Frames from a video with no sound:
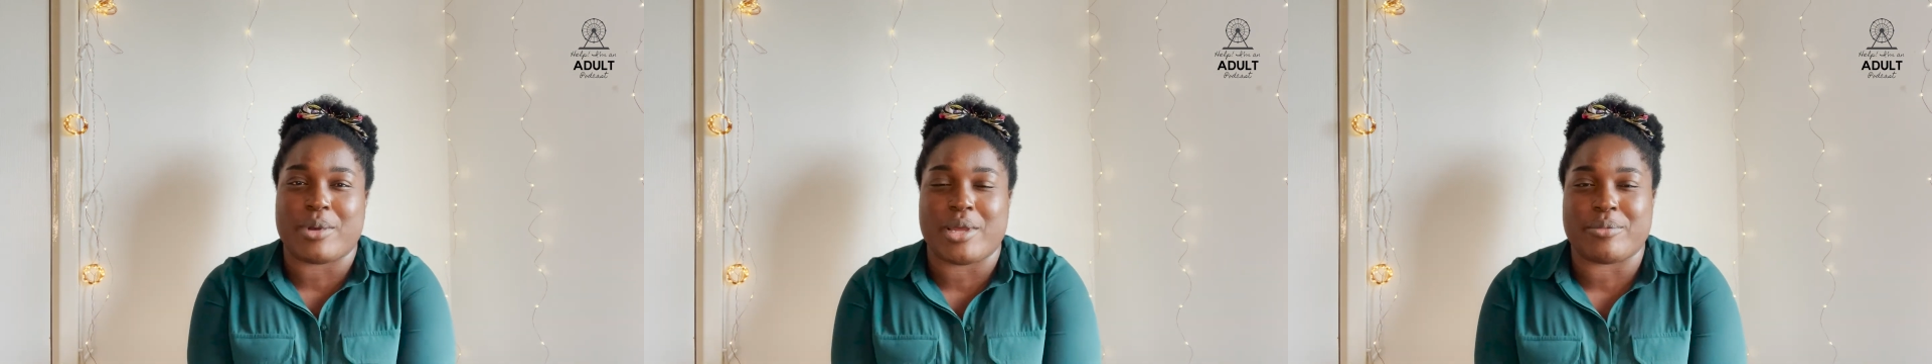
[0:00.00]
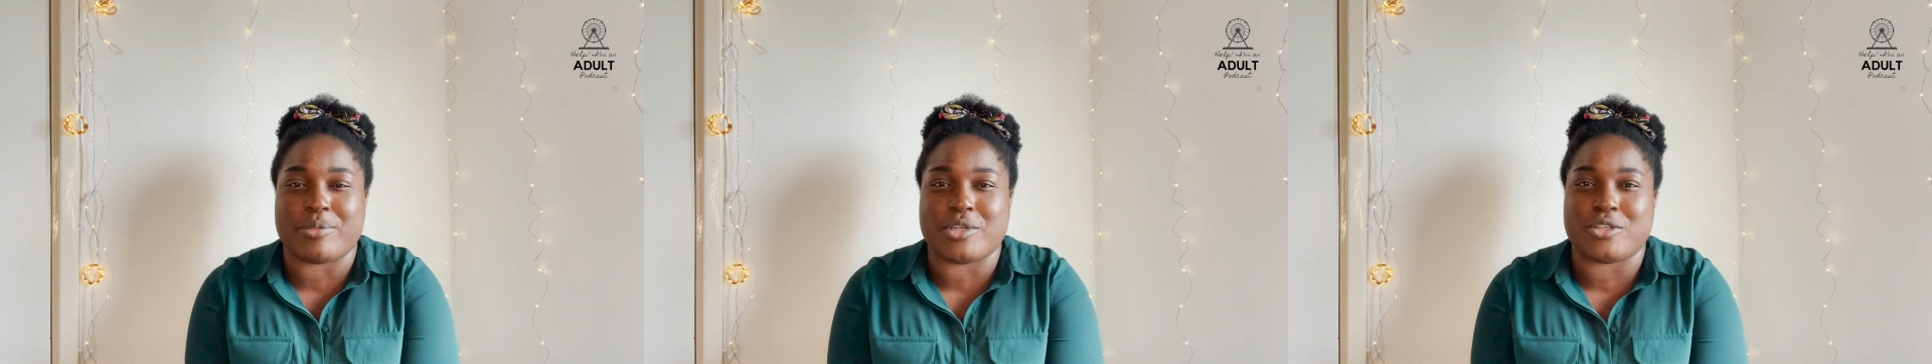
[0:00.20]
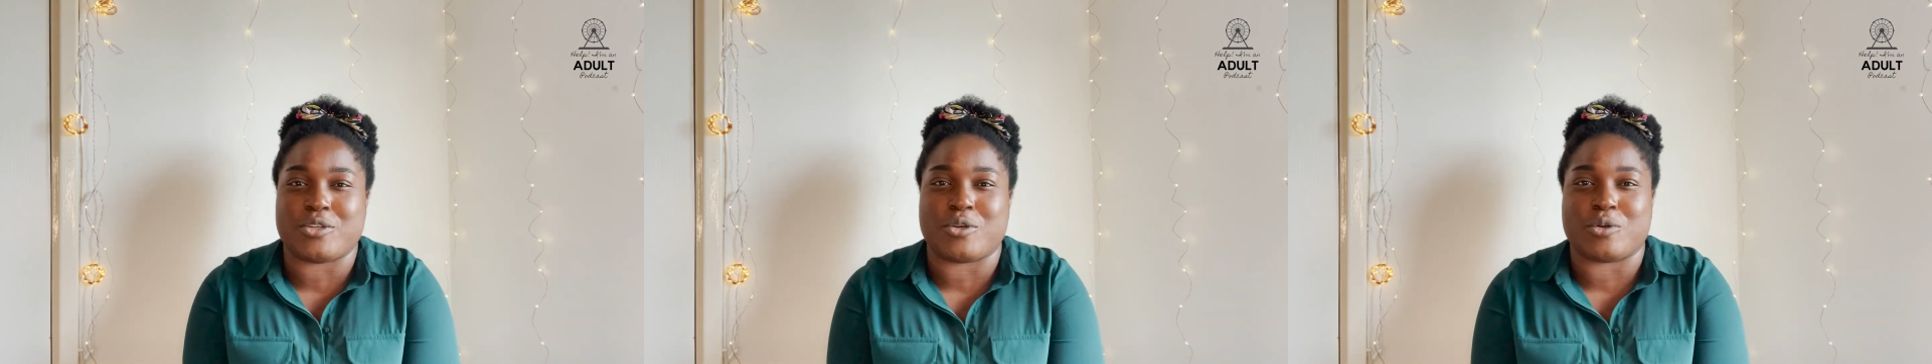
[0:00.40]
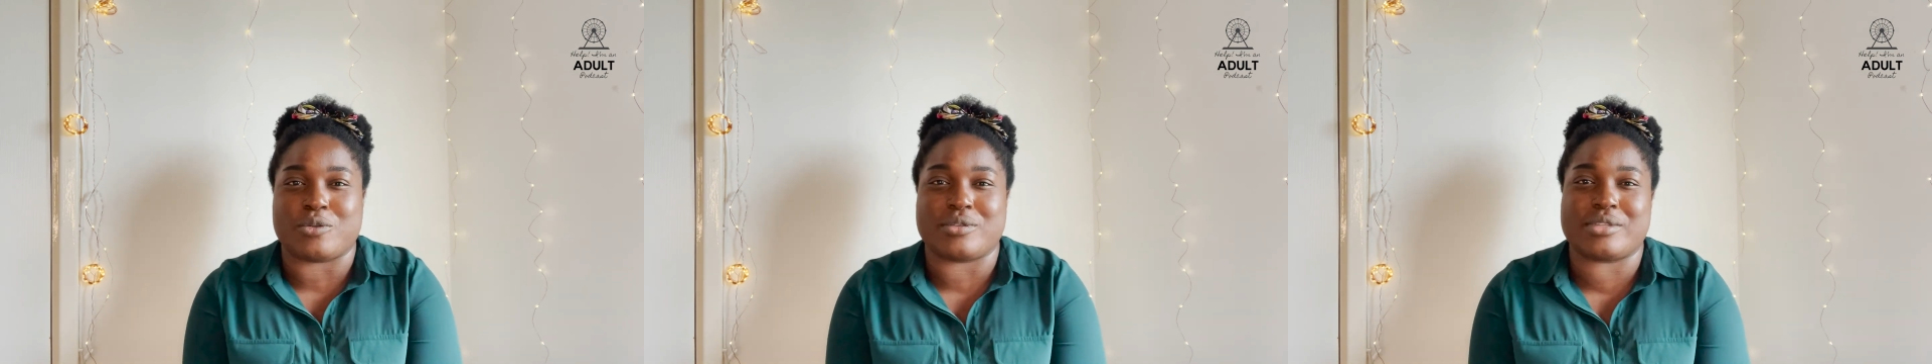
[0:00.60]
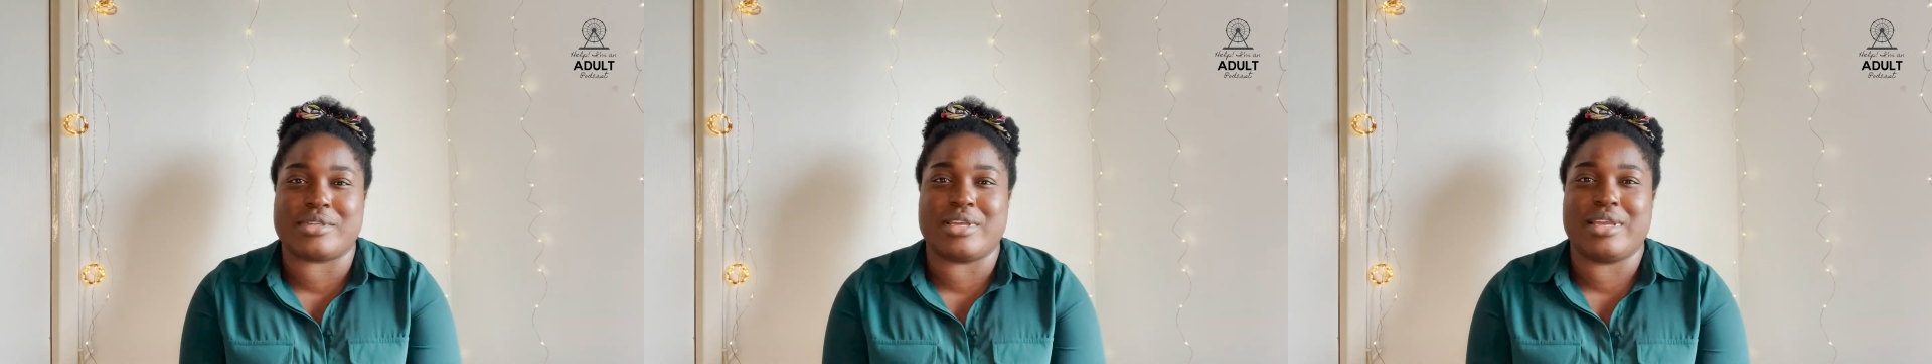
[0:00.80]
I'm an Adult.
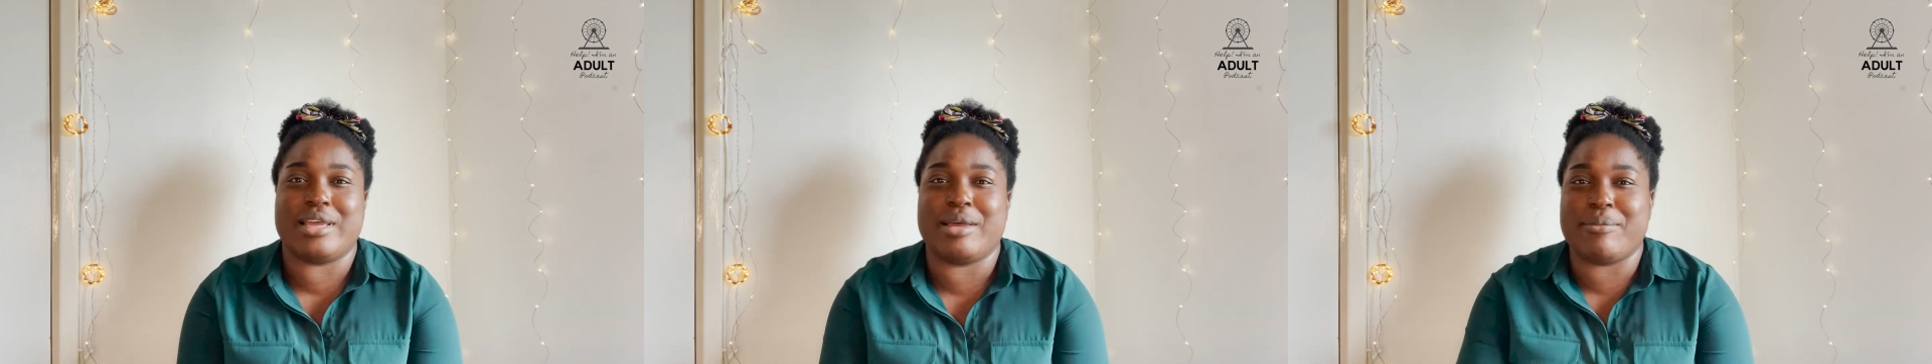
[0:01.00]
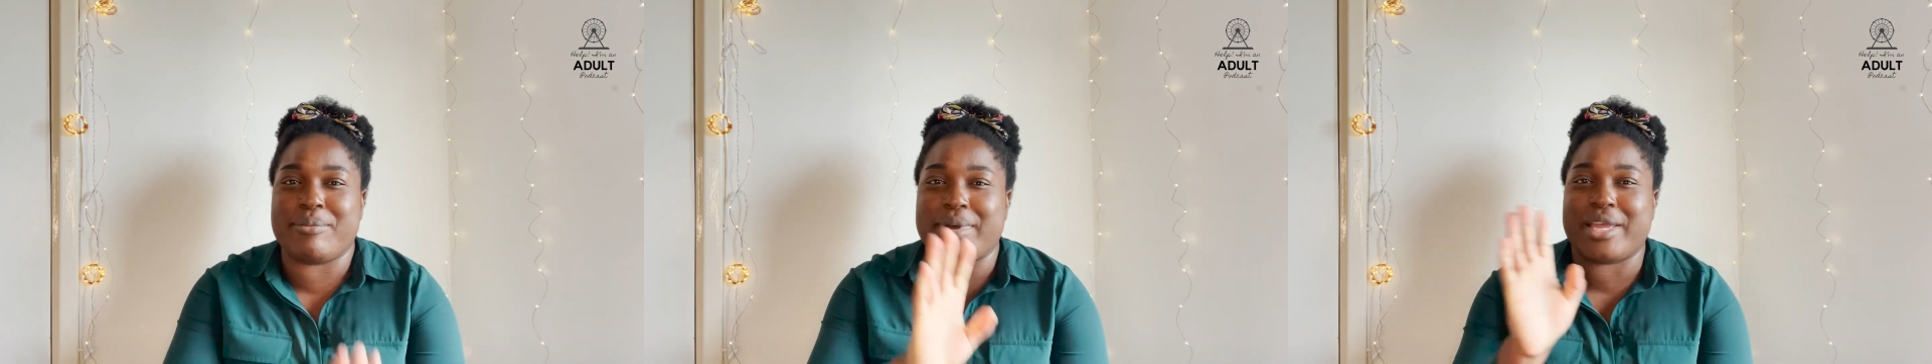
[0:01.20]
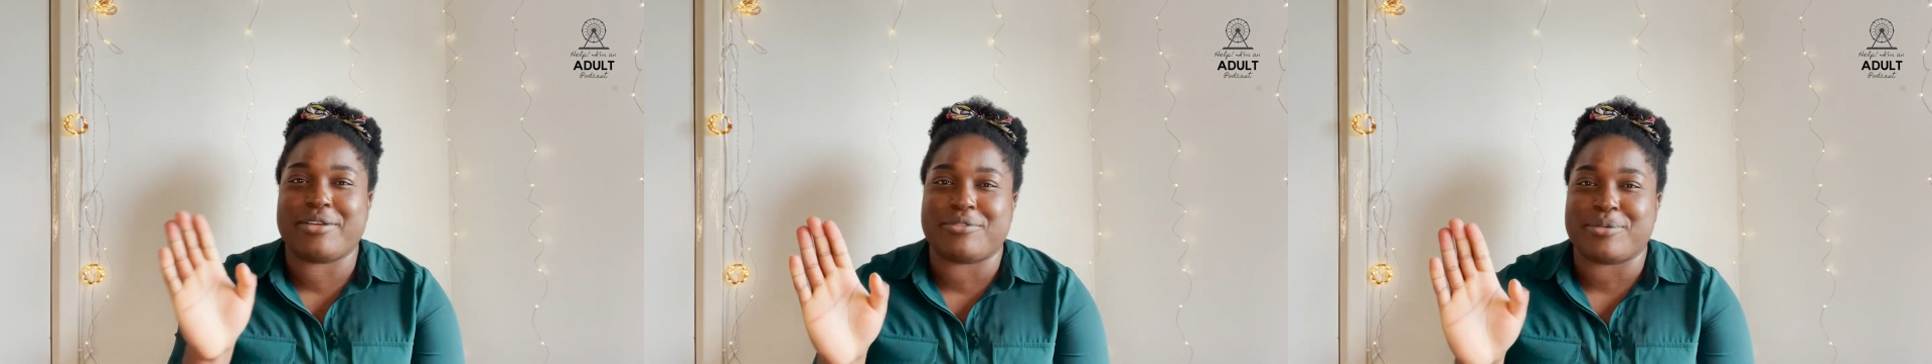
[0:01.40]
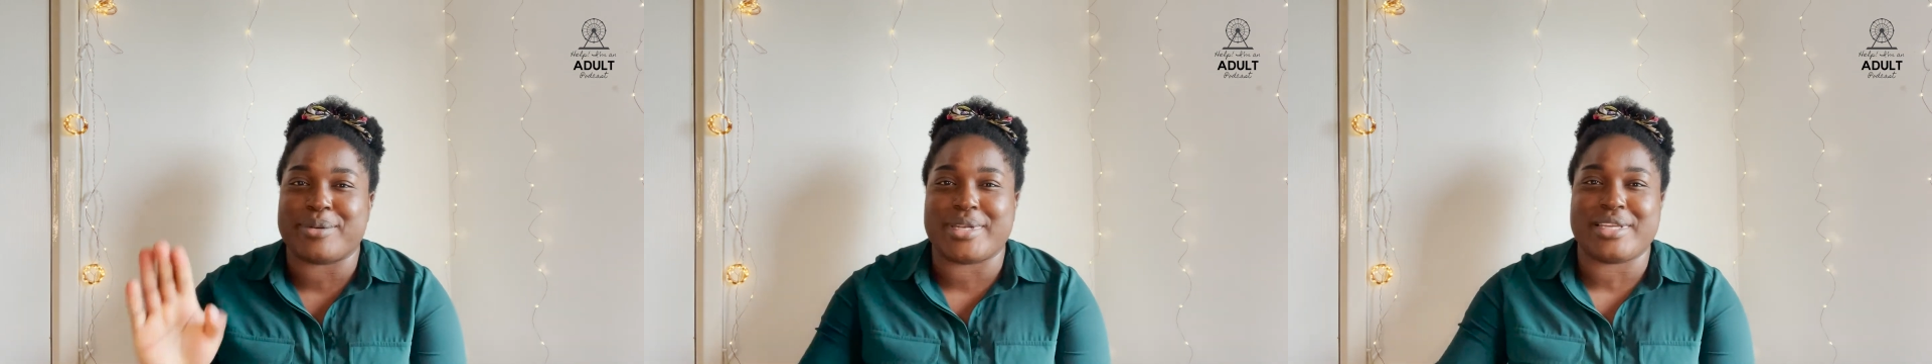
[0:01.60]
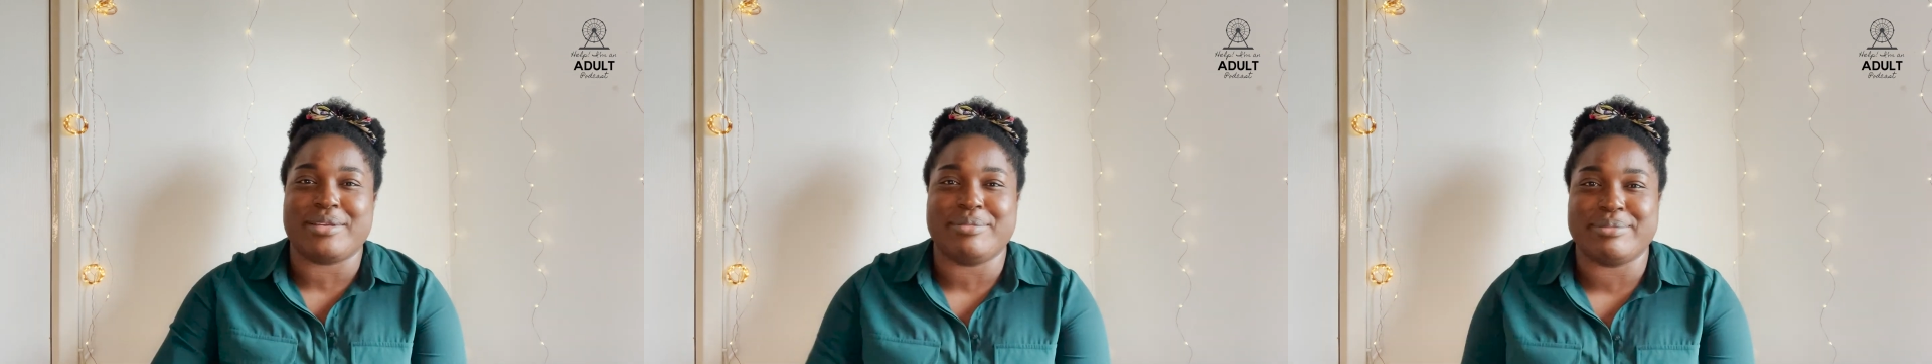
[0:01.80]
Bye,
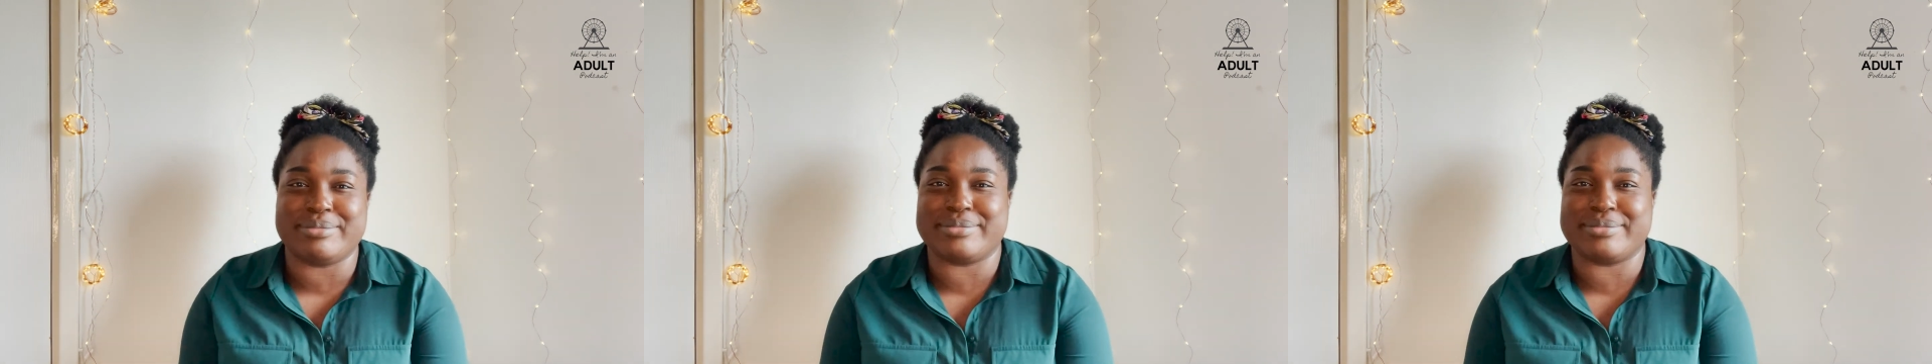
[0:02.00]
everybody.